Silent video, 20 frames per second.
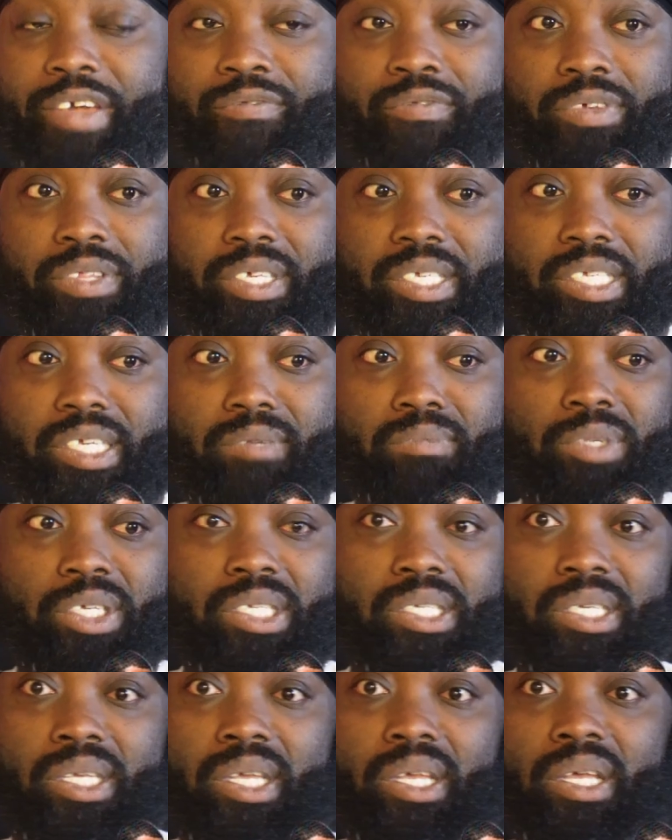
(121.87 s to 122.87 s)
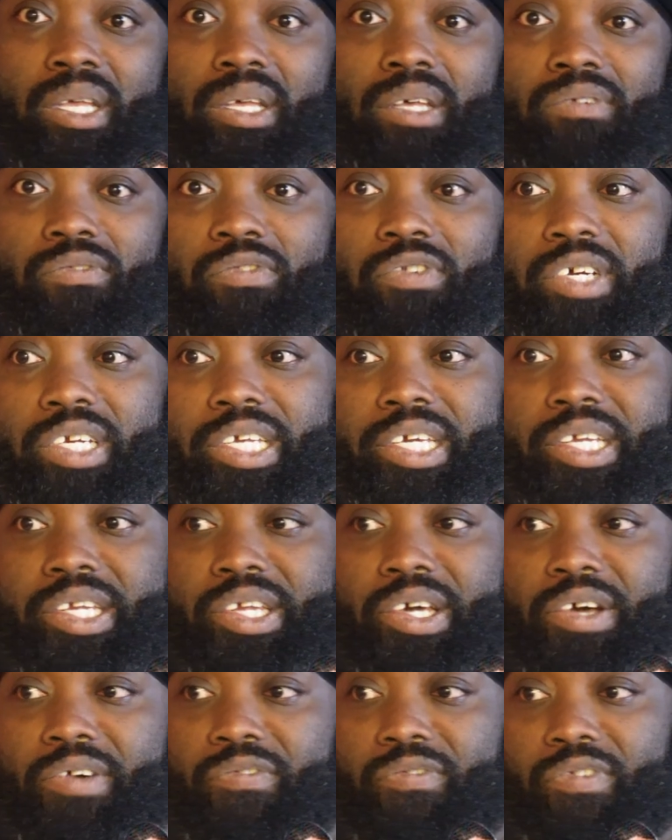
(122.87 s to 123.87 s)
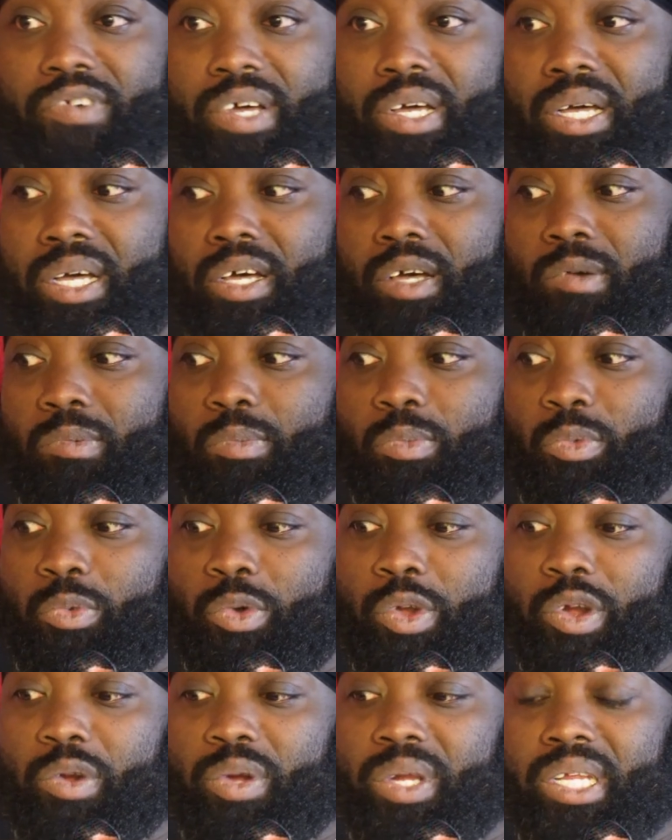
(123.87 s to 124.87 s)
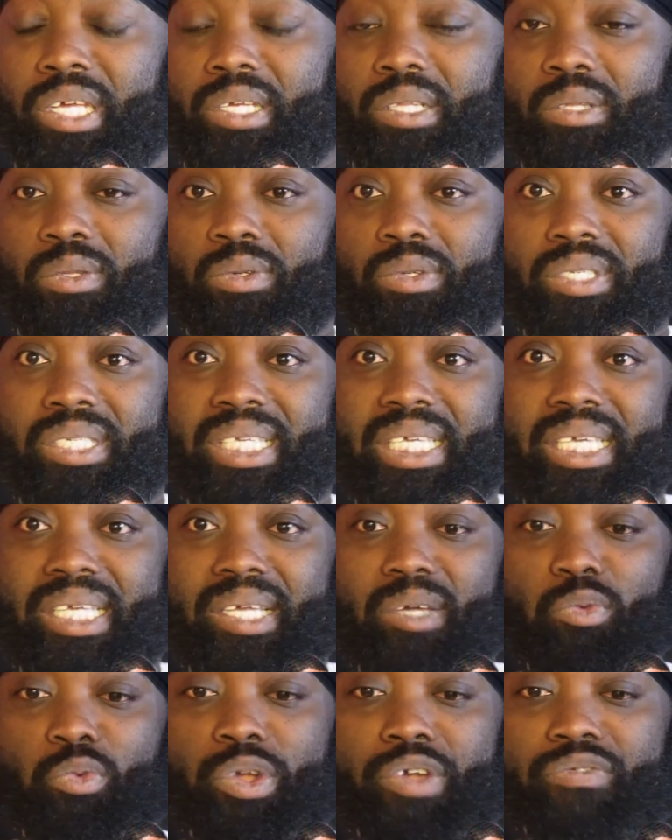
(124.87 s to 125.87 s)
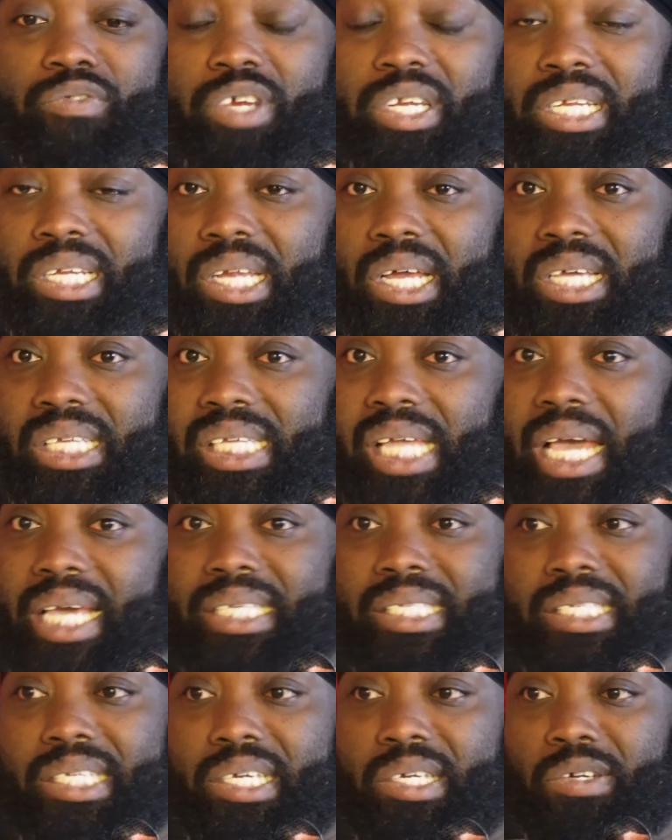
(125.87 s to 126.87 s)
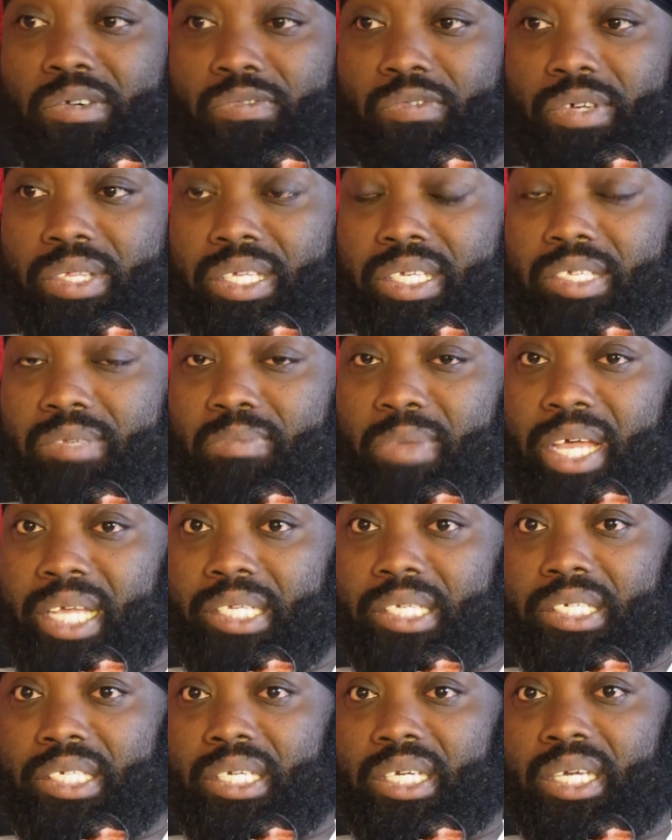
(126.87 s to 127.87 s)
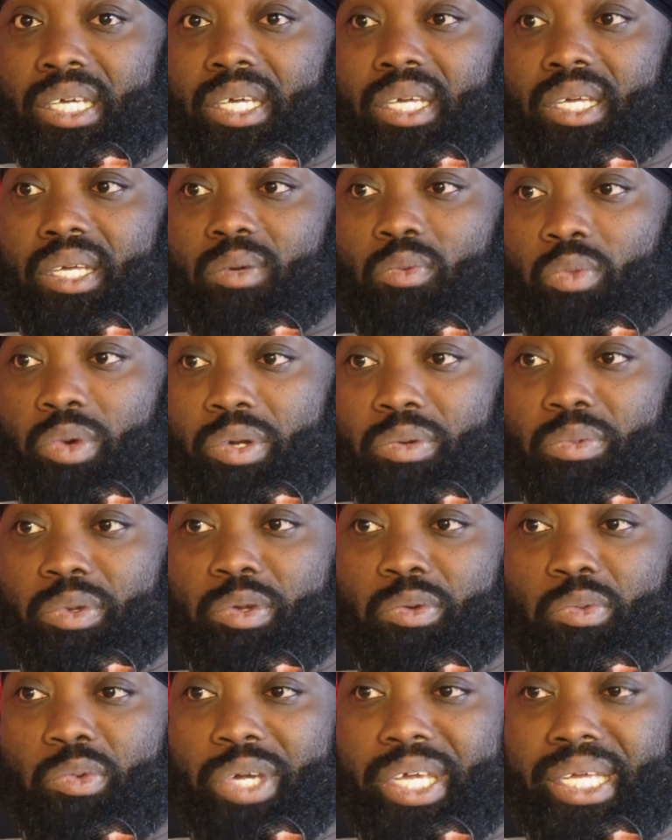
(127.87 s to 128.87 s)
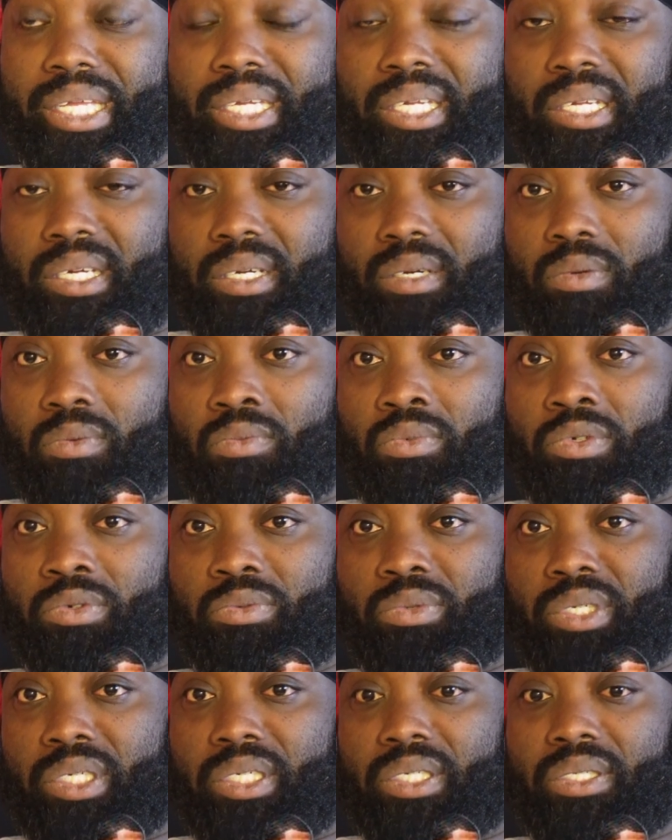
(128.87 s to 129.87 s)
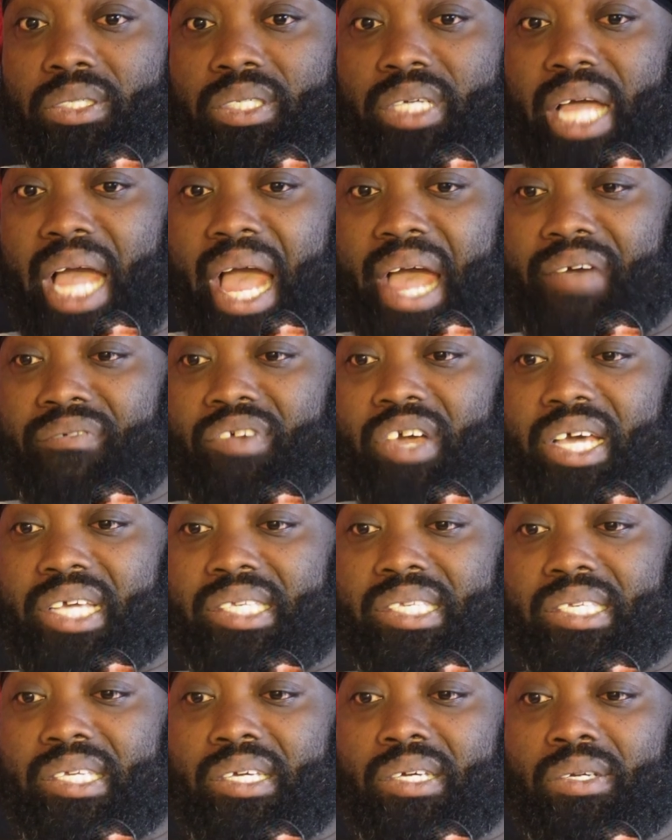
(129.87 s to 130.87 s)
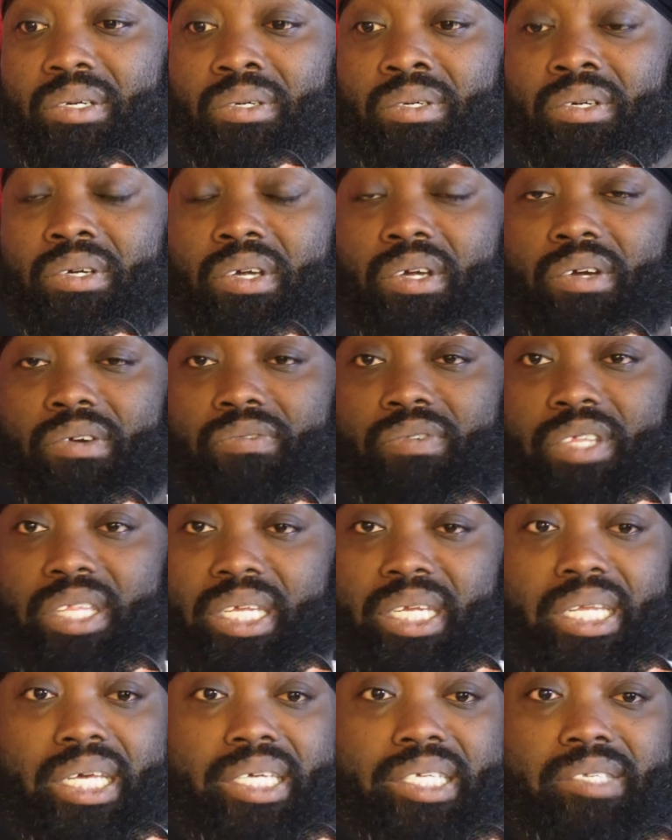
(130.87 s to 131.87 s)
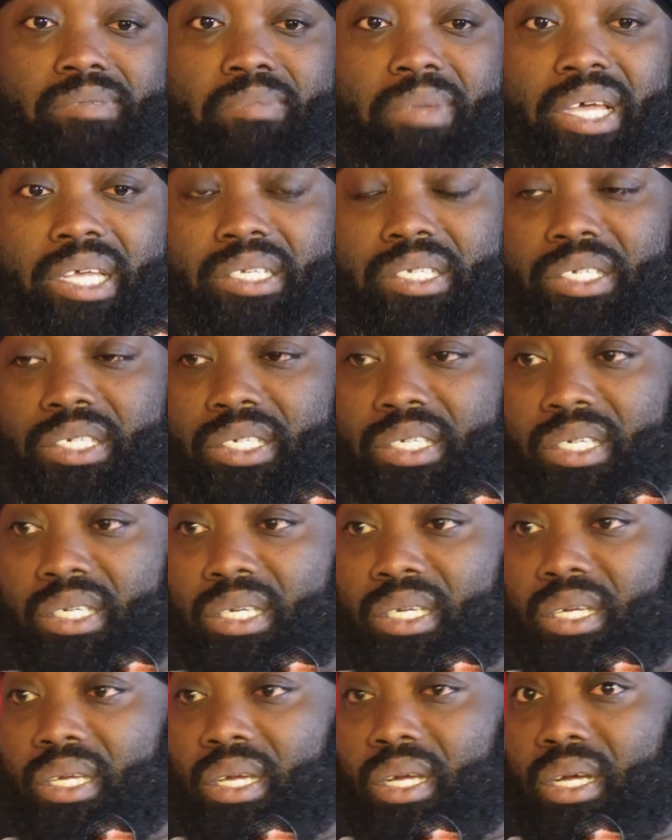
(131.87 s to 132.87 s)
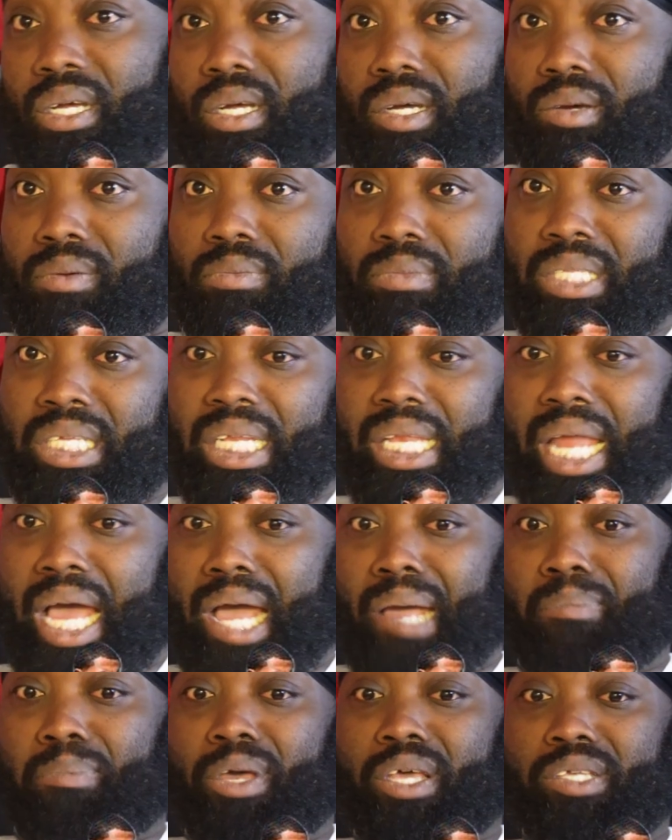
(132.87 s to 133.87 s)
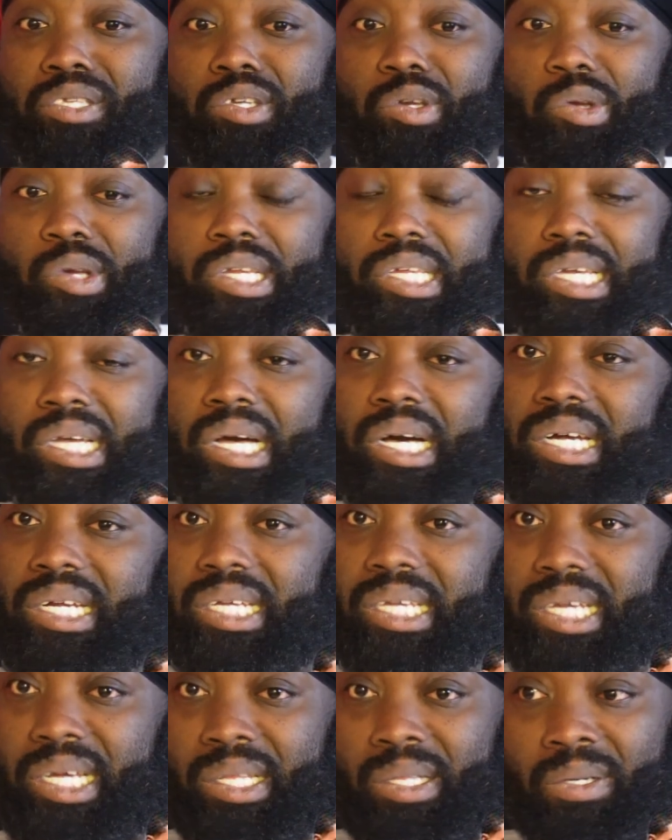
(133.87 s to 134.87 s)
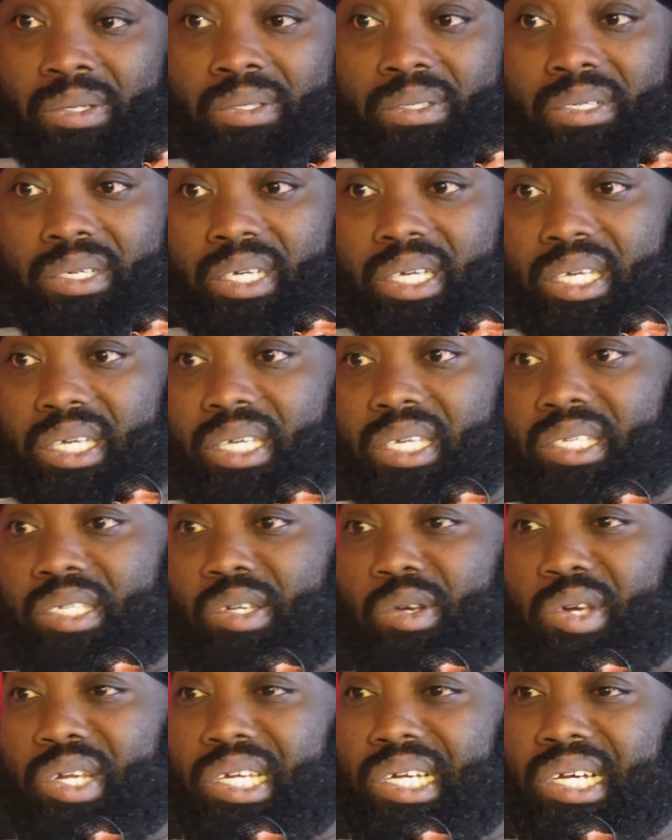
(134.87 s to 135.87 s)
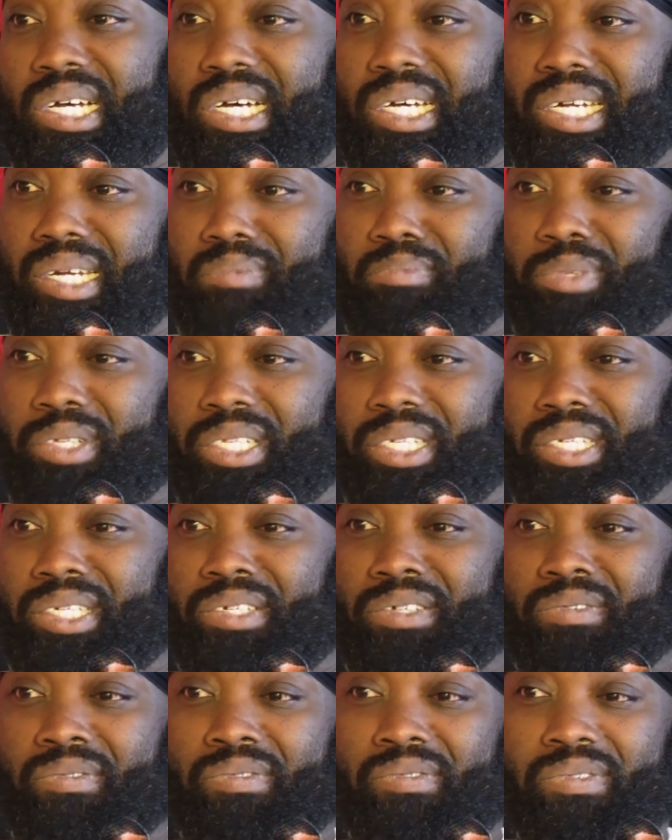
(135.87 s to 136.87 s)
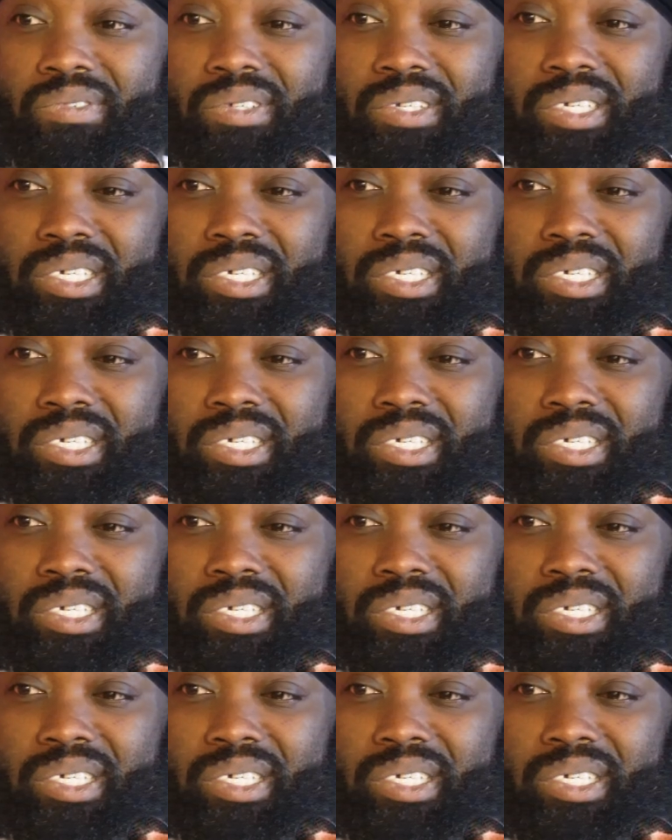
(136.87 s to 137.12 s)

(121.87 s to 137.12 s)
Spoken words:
for the semis. Funny enough, we already lost Caicedo for this match. When we win, we will have Caicedo for the next match. The Lap has already caught a yellow. He's already caught, I believe,